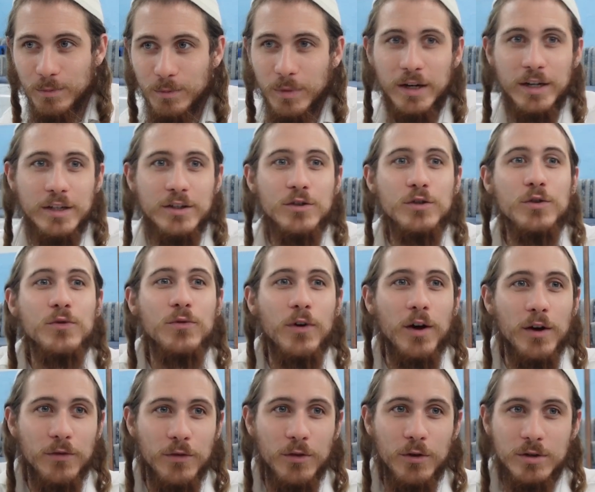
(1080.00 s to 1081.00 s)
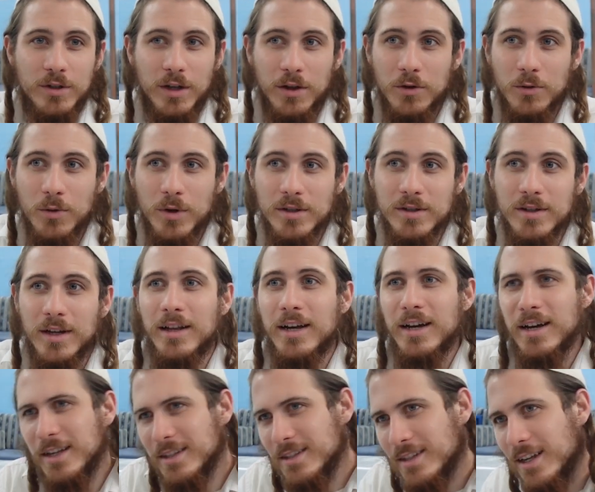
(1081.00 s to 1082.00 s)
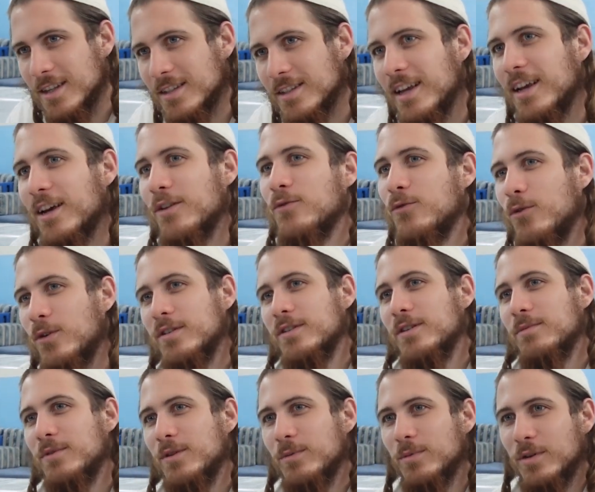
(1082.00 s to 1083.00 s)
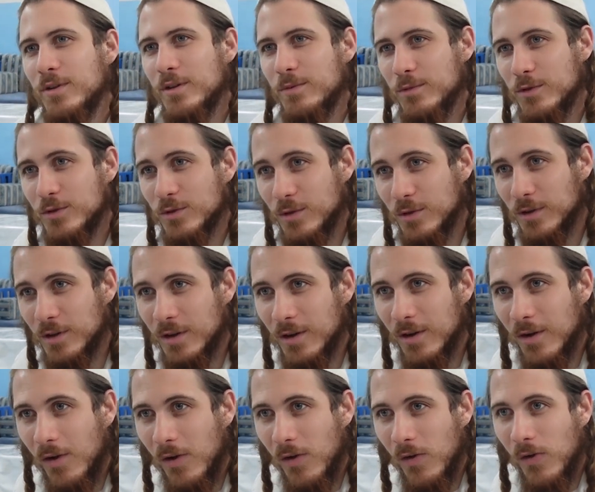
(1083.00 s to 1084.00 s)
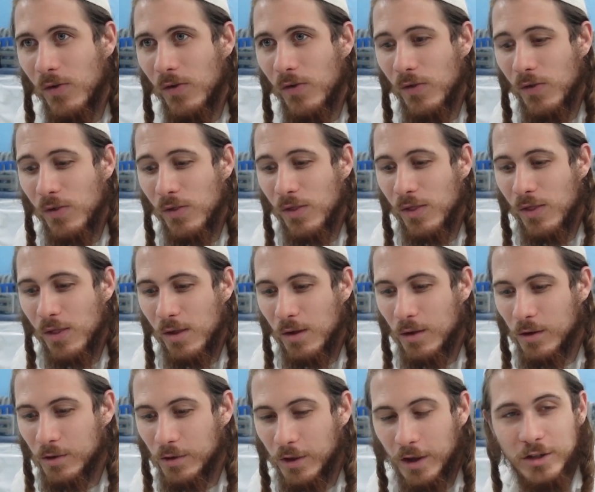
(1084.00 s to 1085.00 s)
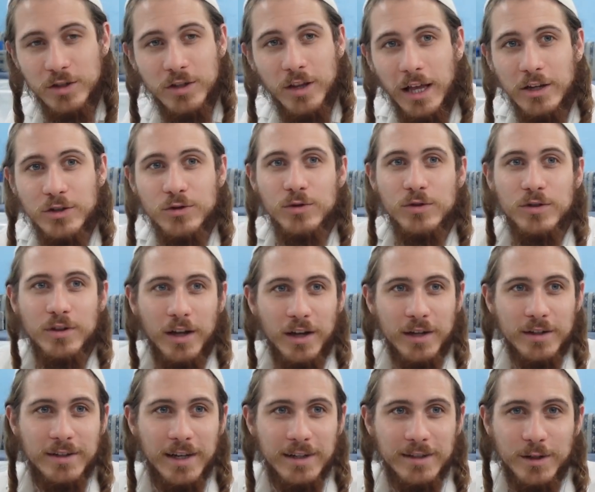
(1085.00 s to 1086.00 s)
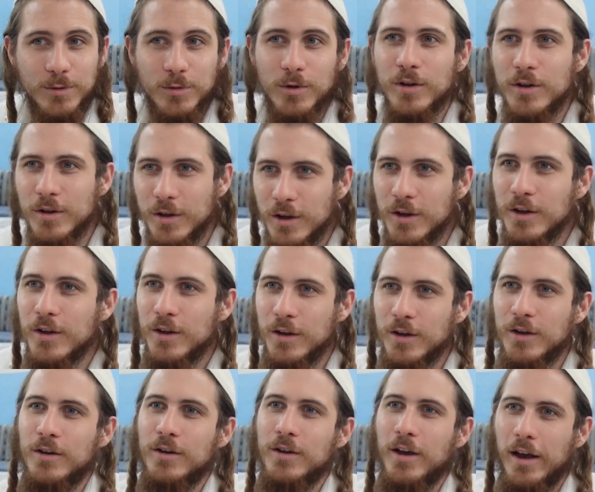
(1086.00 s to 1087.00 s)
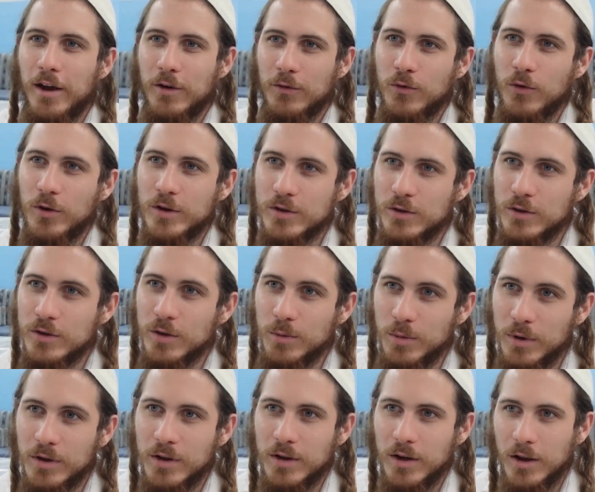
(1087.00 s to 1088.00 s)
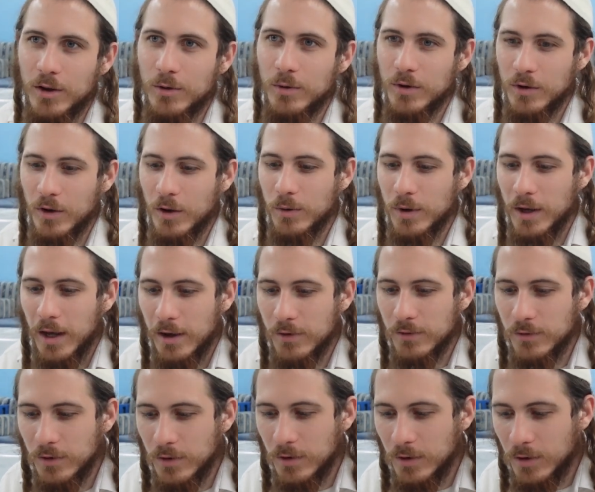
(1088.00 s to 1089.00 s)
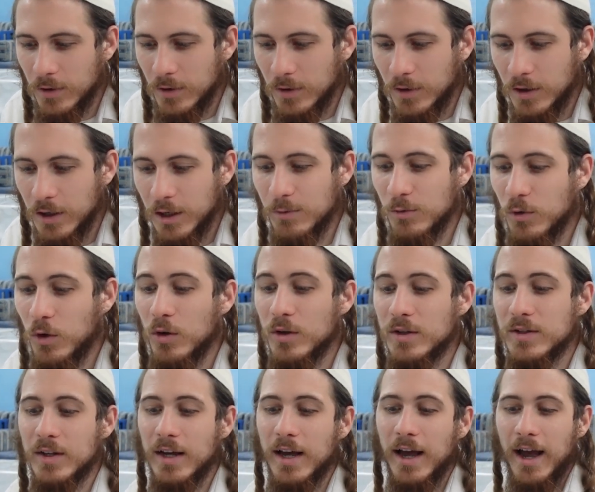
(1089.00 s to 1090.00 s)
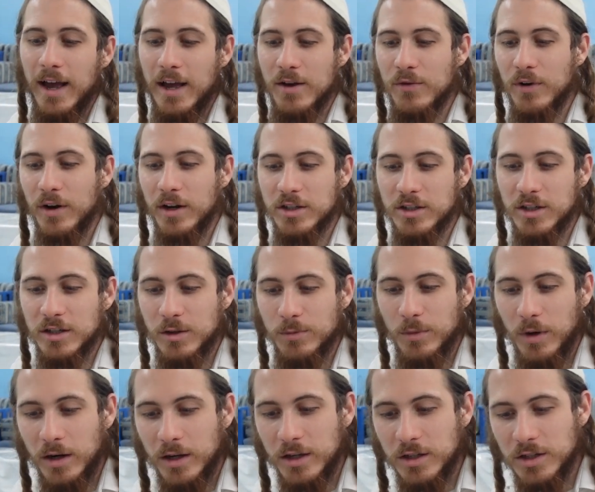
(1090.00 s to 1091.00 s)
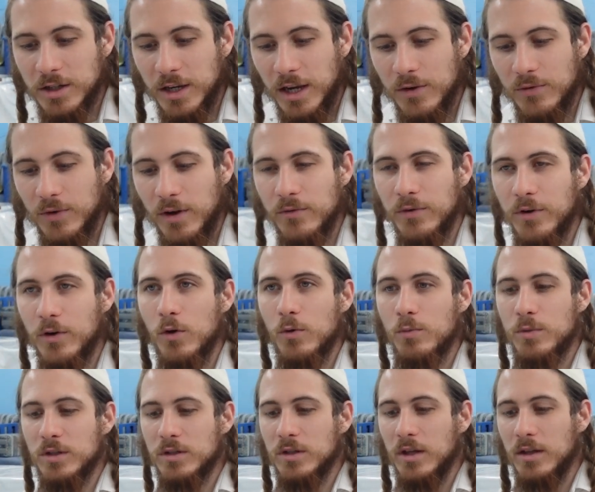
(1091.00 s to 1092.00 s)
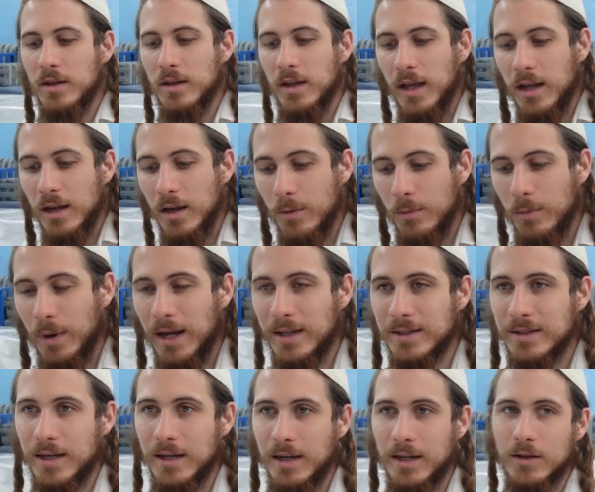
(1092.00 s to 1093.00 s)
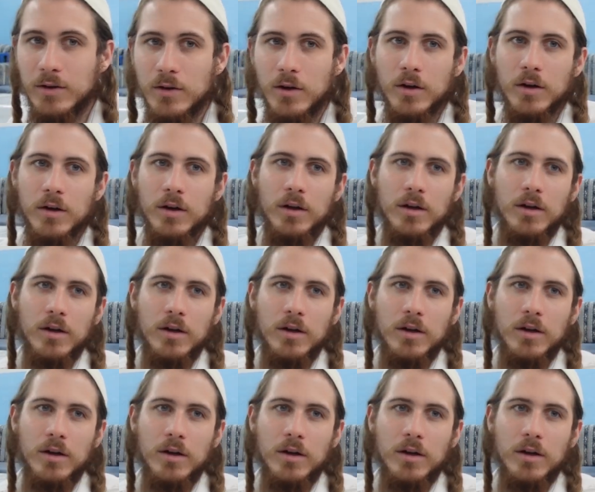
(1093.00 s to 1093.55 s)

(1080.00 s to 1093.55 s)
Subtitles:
But it's too far for those other ones. Halacha says they can force them to build a shul. That shul is not accessible. They can force you to build another one that we have. Im kol ze ha'ever ha'sheni margish ke'ev chaveru mishtadel ba'atzalato.